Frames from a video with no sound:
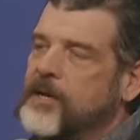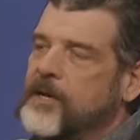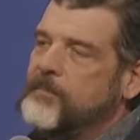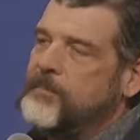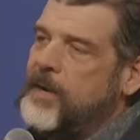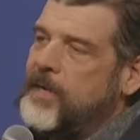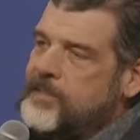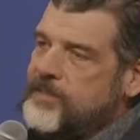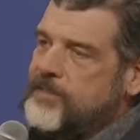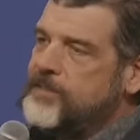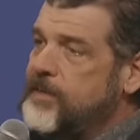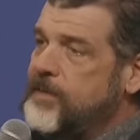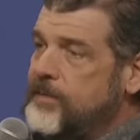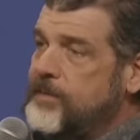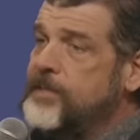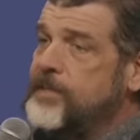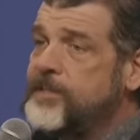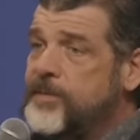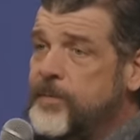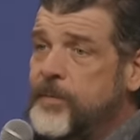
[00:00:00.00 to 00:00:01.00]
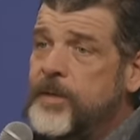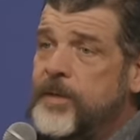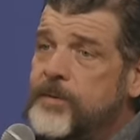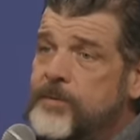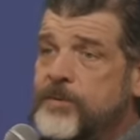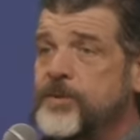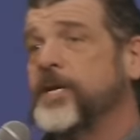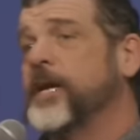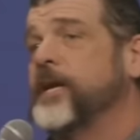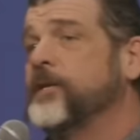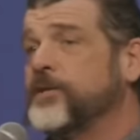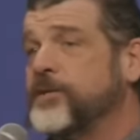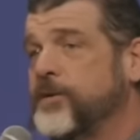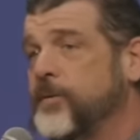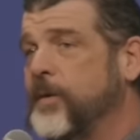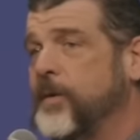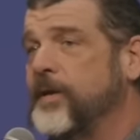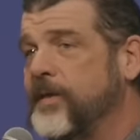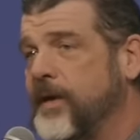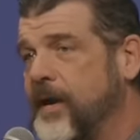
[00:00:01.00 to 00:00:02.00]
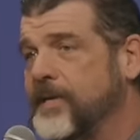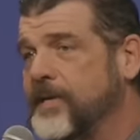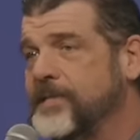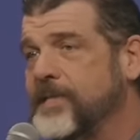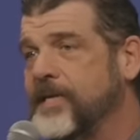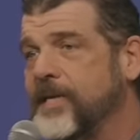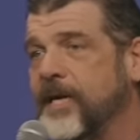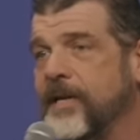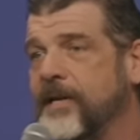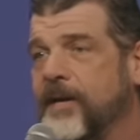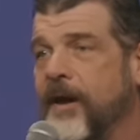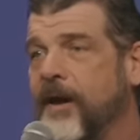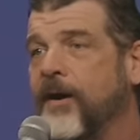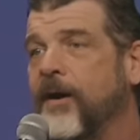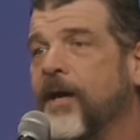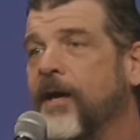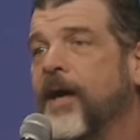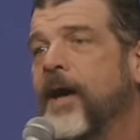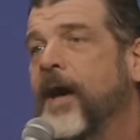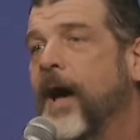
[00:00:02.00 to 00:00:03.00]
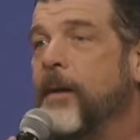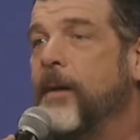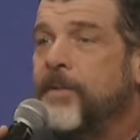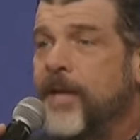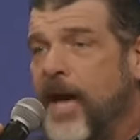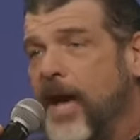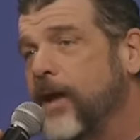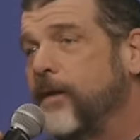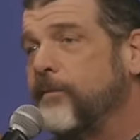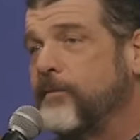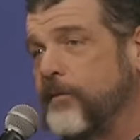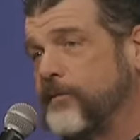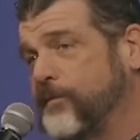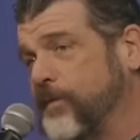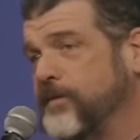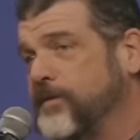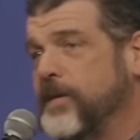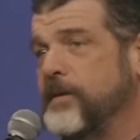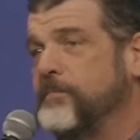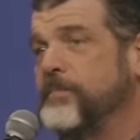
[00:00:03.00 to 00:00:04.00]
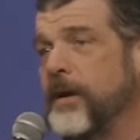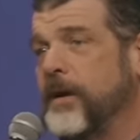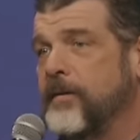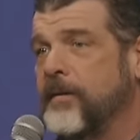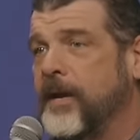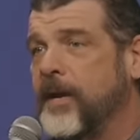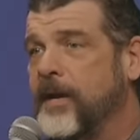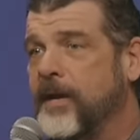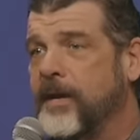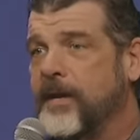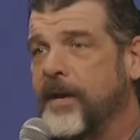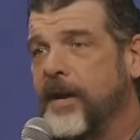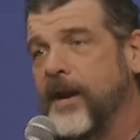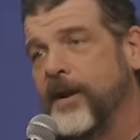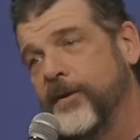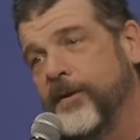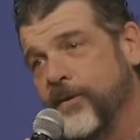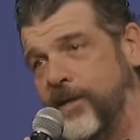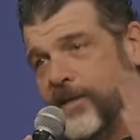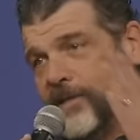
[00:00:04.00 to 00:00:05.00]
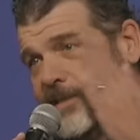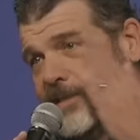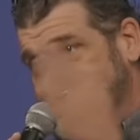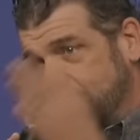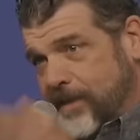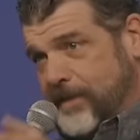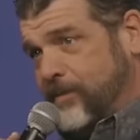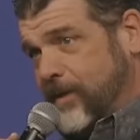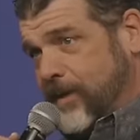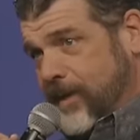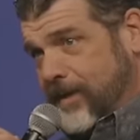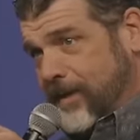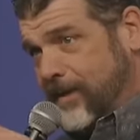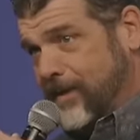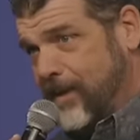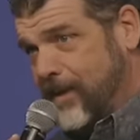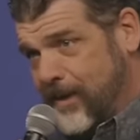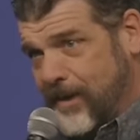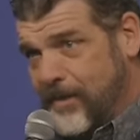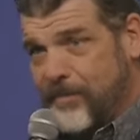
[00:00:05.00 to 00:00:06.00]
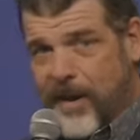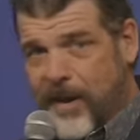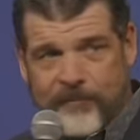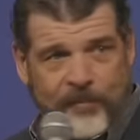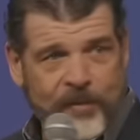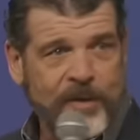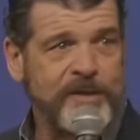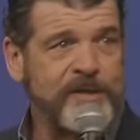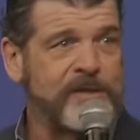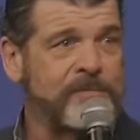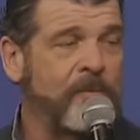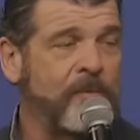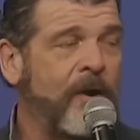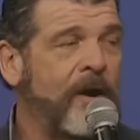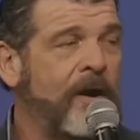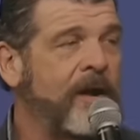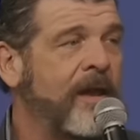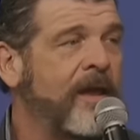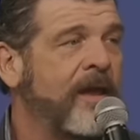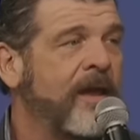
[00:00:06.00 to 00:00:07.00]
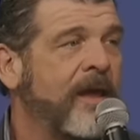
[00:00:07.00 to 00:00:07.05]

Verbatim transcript: Pastor Darren is the one who changed the way that I did it. Now, I'm kind of a 50 pound head, and I know that's intimidating to him. I'm really smart.